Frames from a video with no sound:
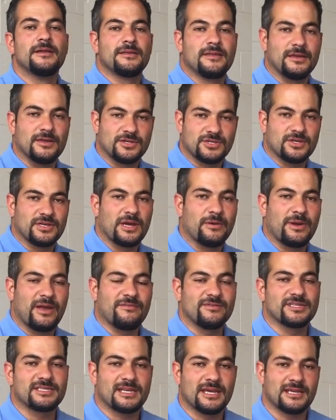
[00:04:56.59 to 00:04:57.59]
to ensure that we
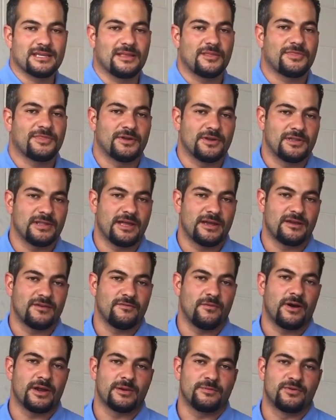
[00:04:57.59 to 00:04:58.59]
have a second and third layer of
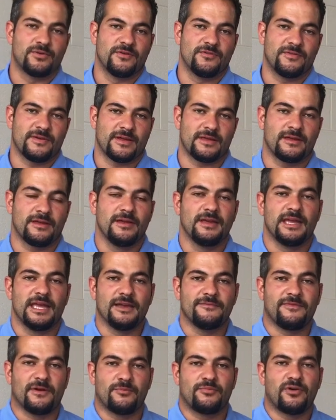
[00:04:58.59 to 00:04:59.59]
waterproofing
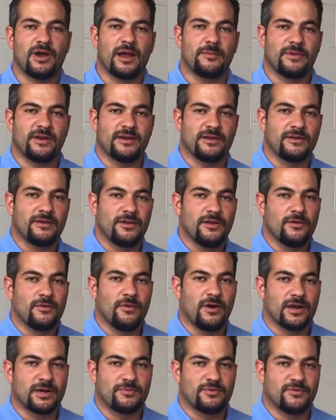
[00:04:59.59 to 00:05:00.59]
if our primary
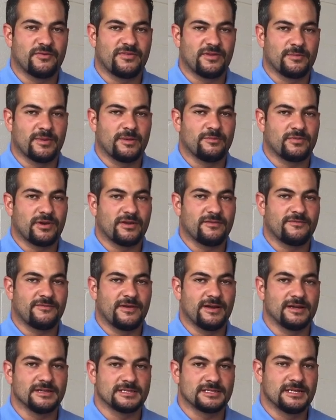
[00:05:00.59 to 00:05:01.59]
waterproofing membrane
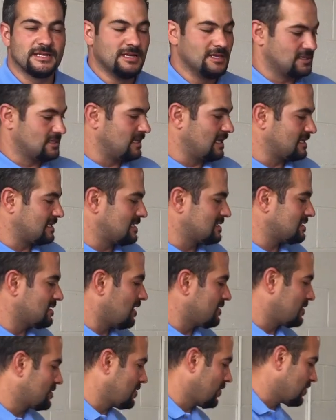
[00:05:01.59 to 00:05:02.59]
fails. So let's
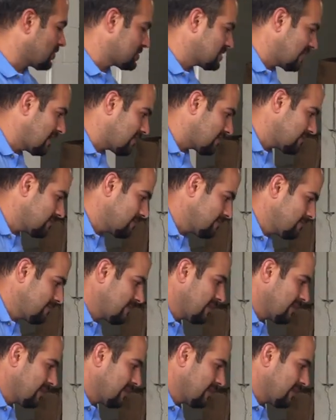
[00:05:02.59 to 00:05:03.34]
install the torch down.